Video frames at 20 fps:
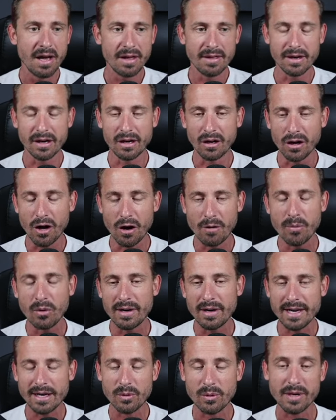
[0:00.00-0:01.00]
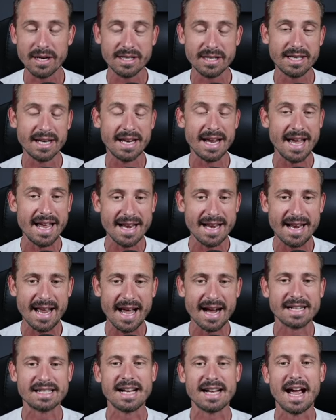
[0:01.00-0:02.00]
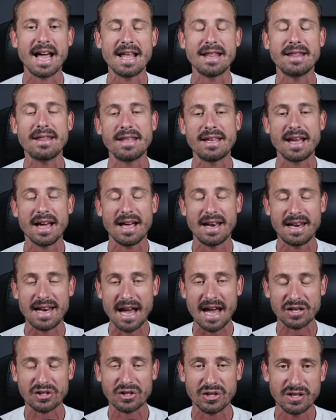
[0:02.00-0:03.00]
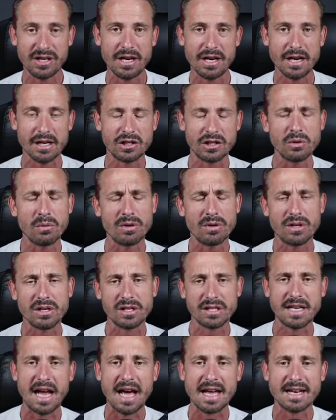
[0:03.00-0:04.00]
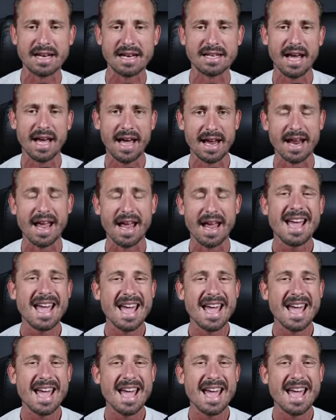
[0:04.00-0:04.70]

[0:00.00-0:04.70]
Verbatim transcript: the Global Liquidity Index and the election year to understand, hey,